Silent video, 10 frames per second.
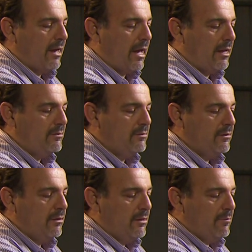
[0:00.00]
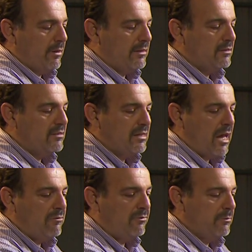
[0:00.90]
8, plus the
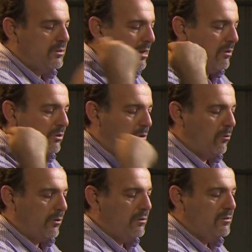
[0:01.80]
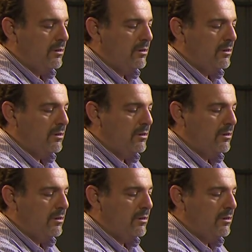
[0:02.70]
sound from the sound recorders.